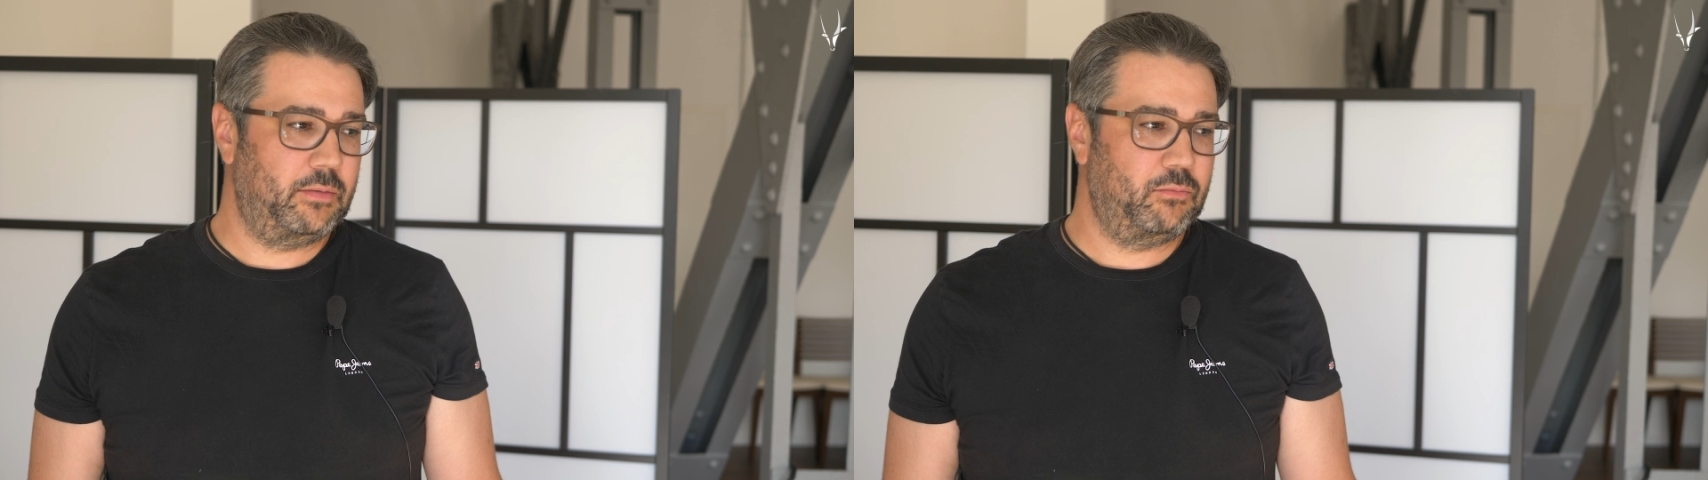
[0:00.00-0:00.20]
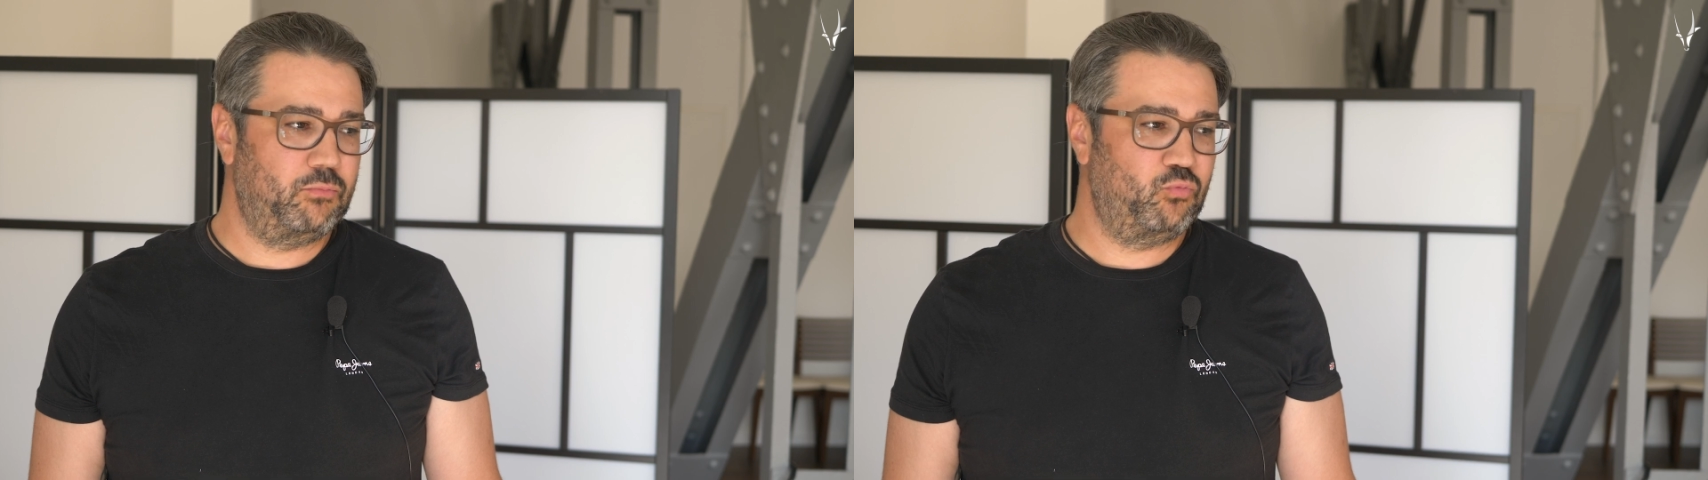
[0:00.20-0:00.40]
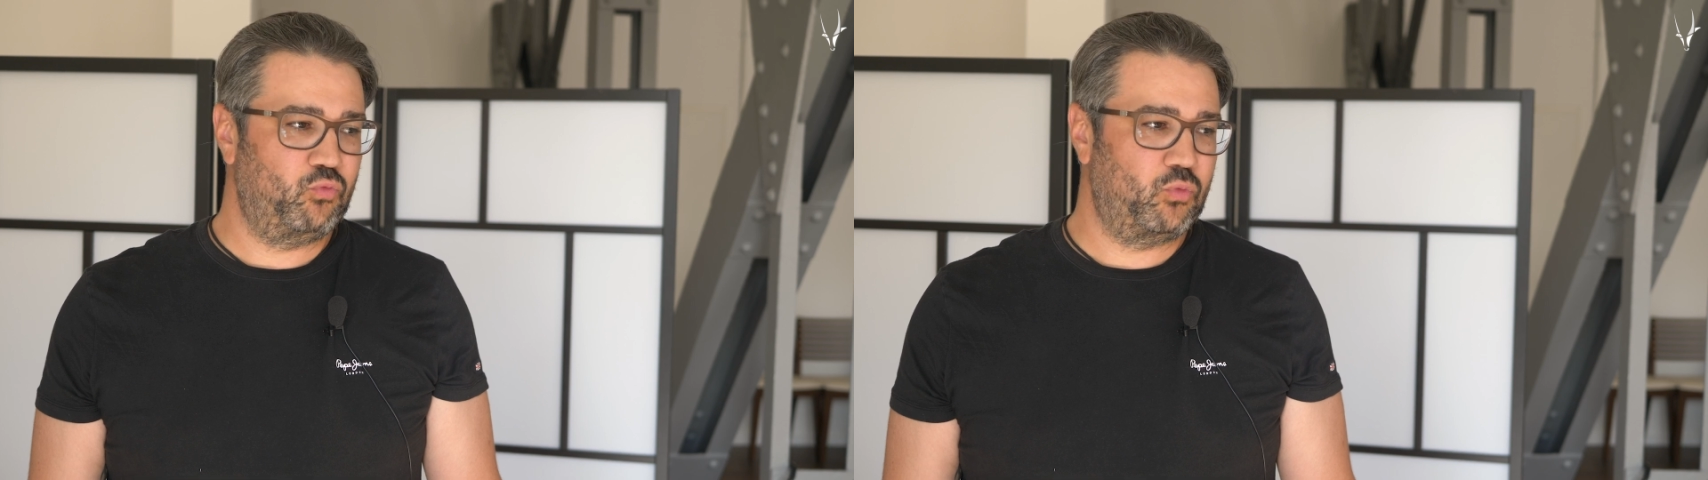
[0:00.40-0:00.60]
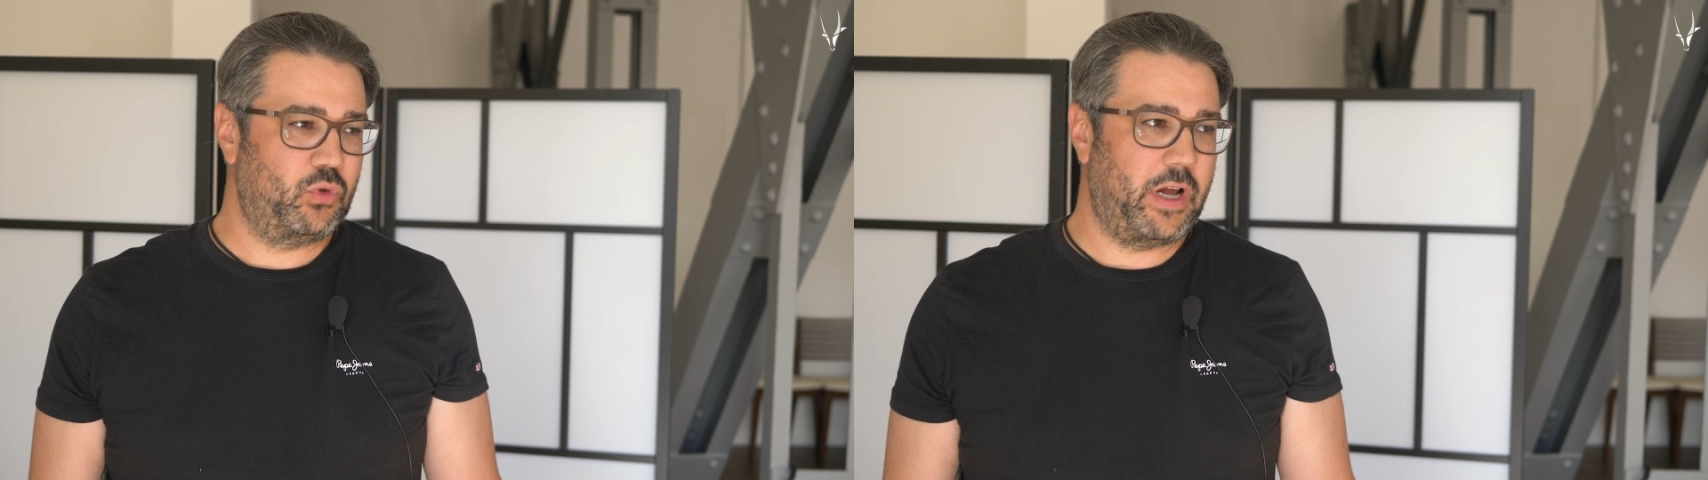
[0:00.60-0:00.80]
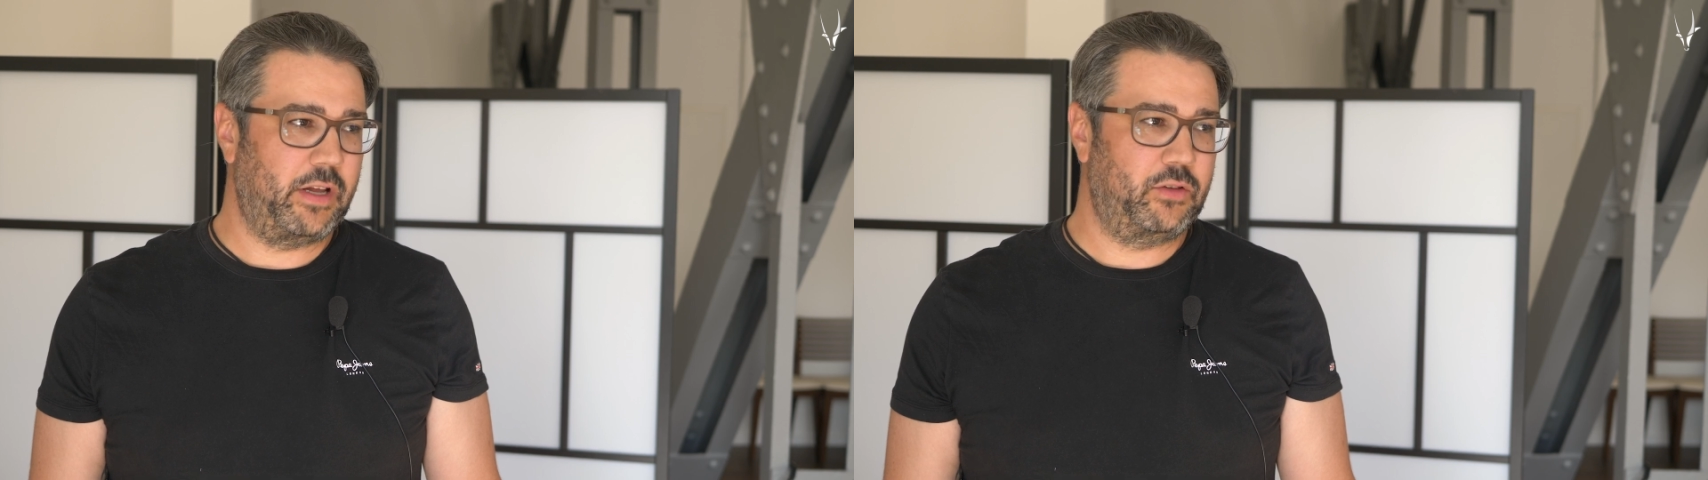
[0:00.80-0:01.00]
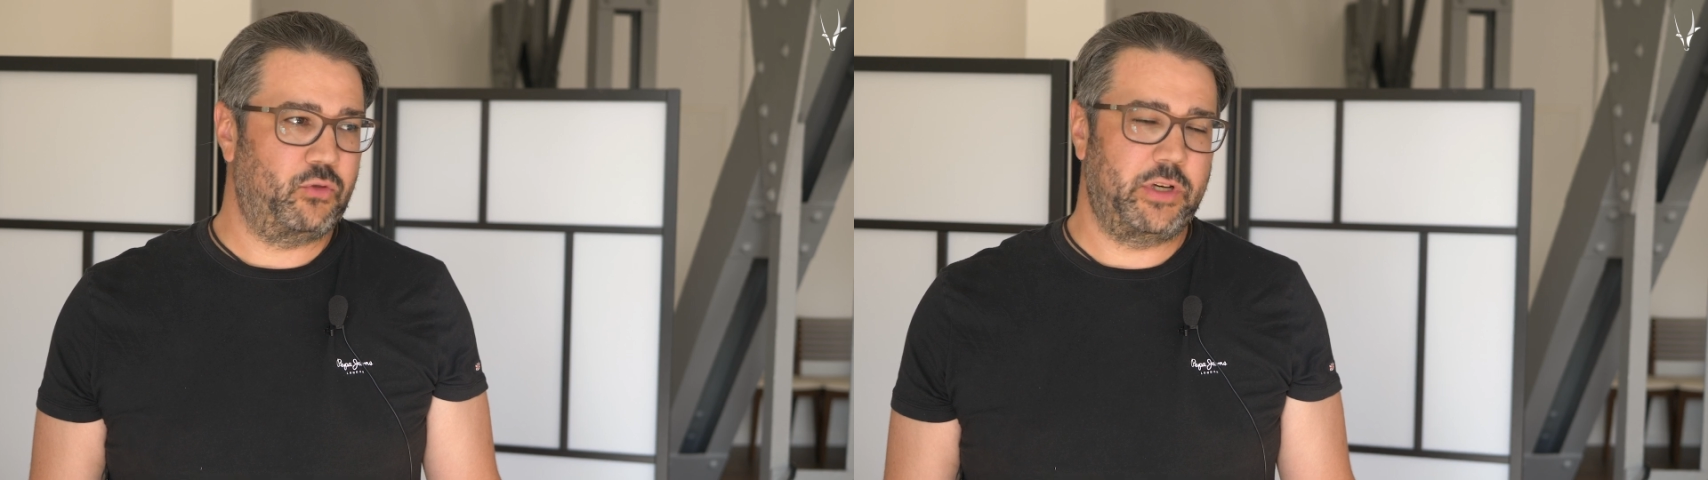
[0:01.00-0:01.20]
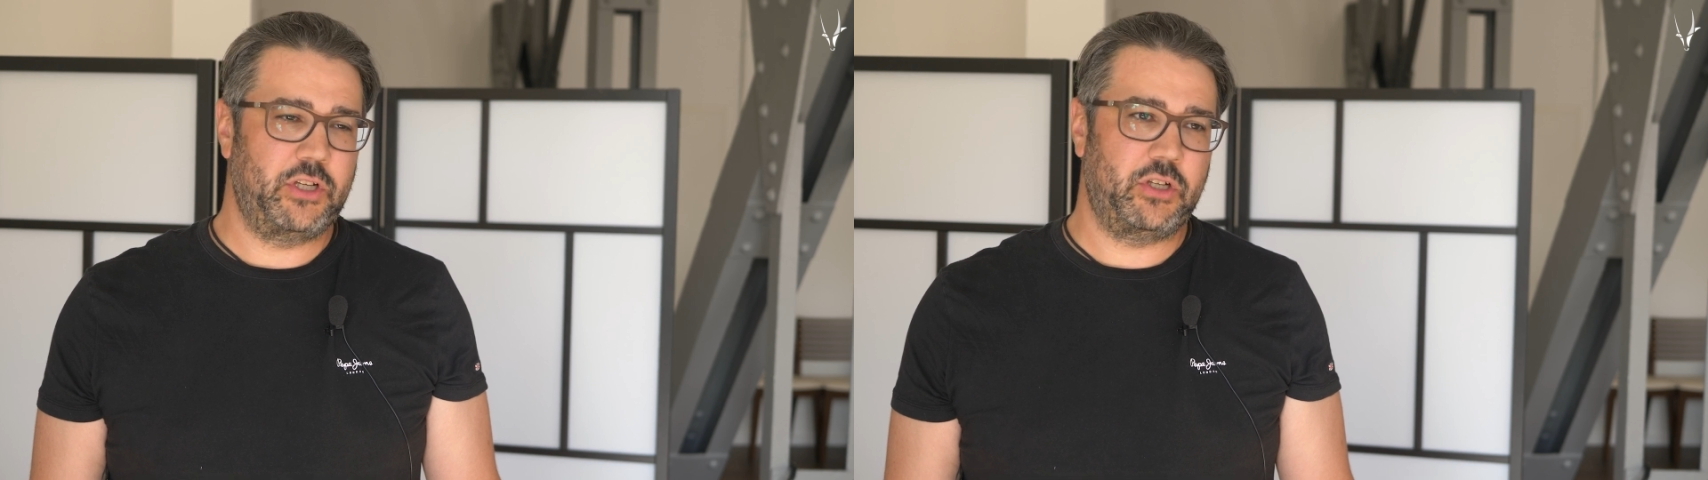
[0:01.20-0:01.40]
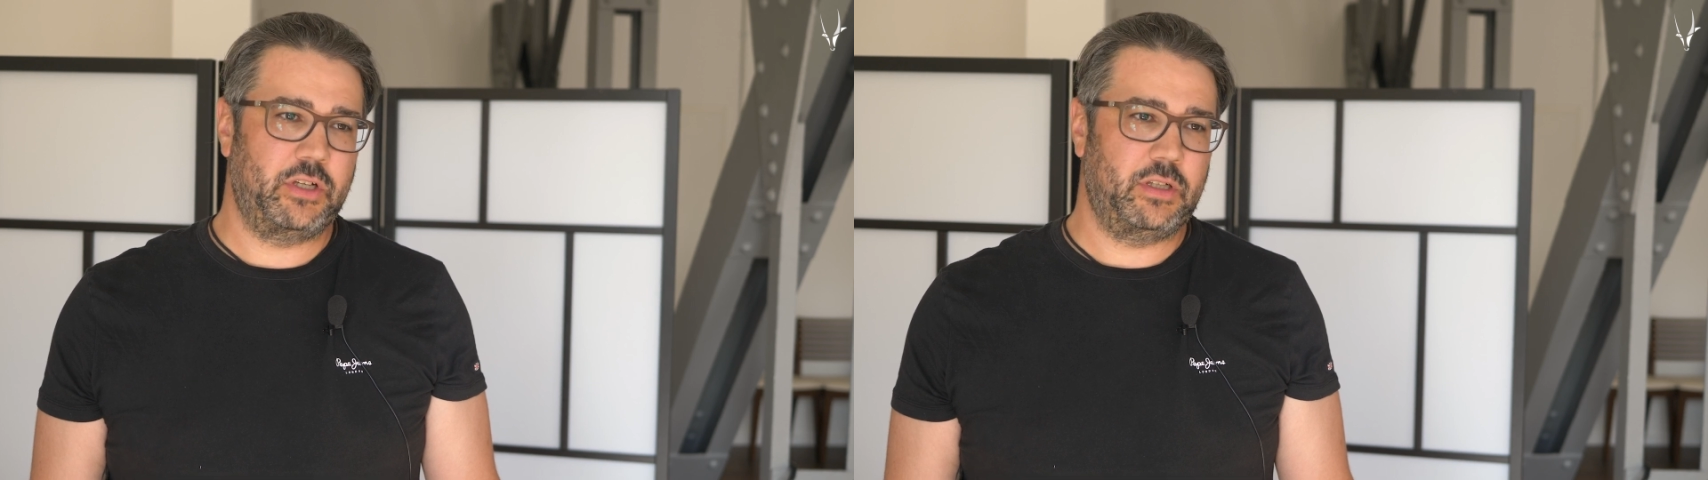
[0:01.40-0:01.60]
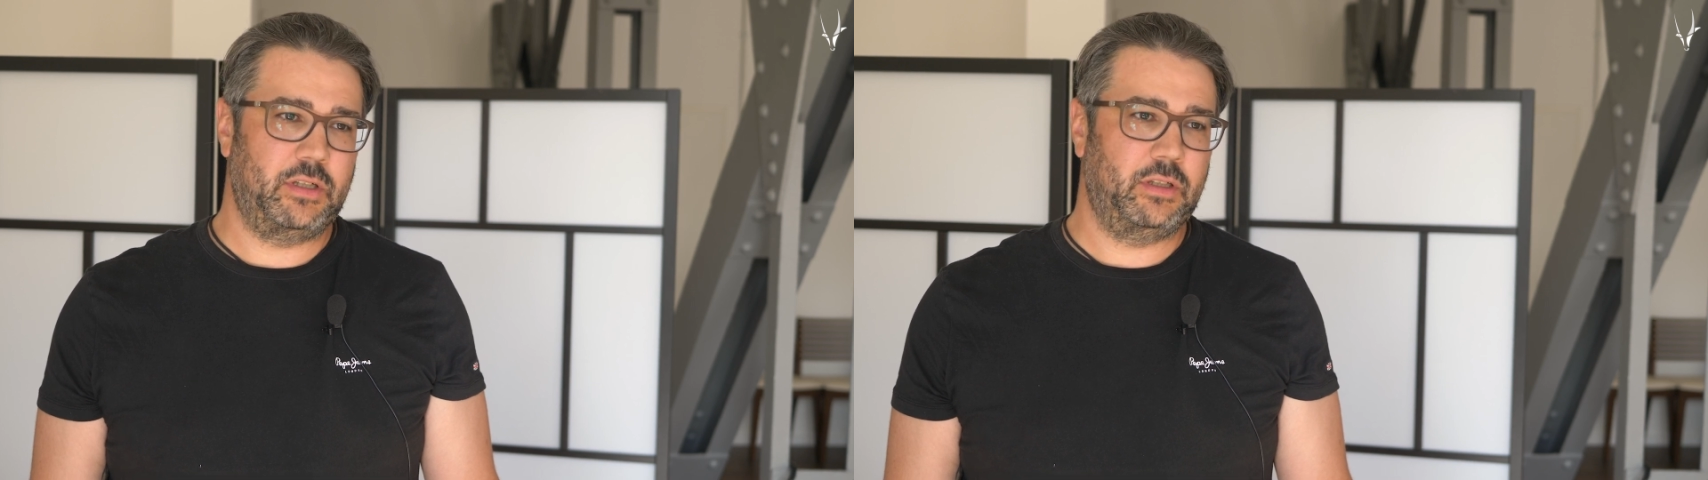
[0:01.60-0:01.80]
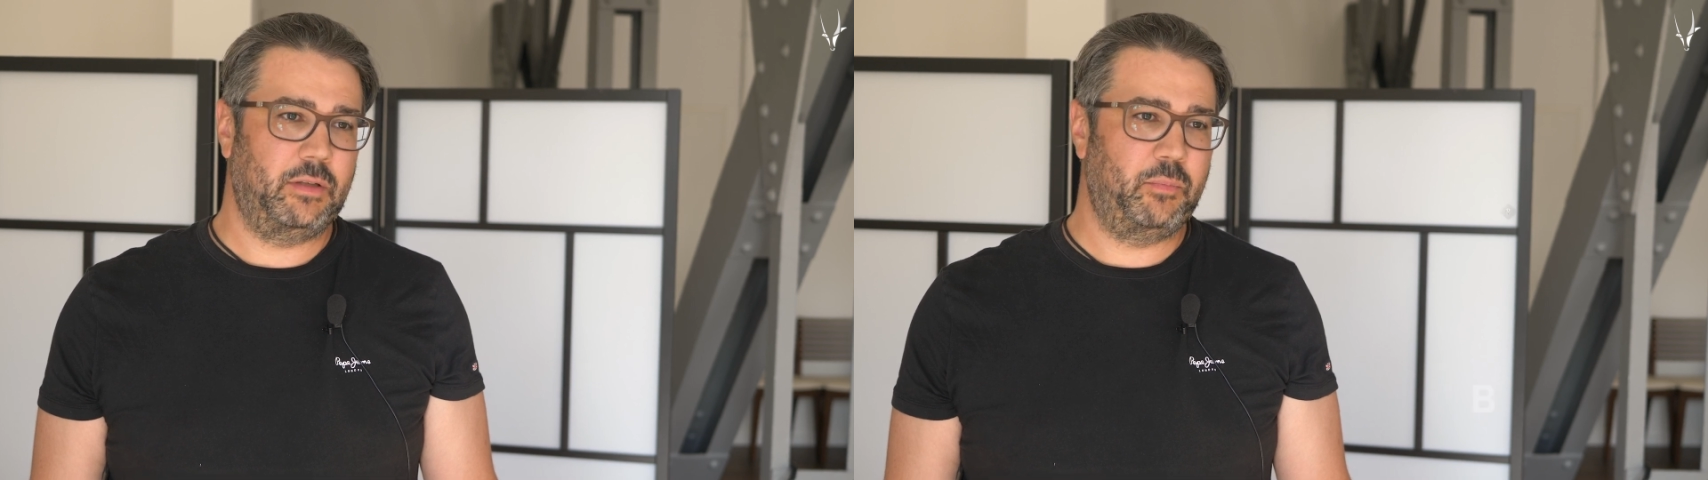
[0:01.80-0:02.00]
rather
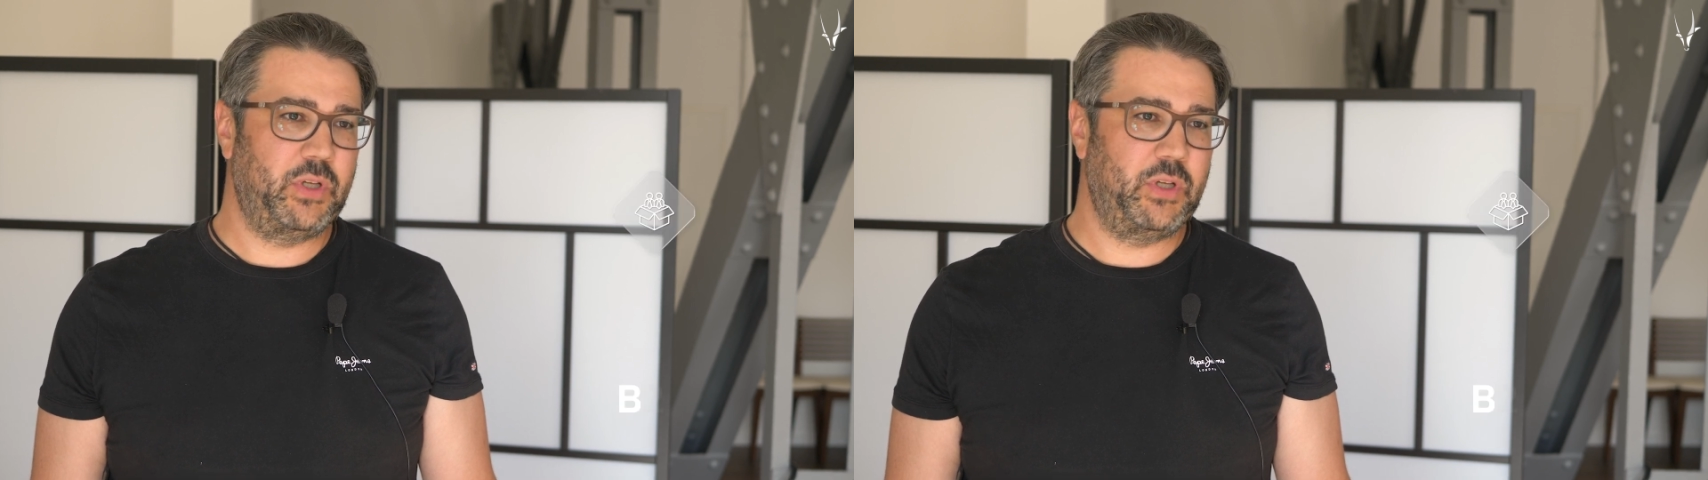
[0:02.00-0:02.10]
traditional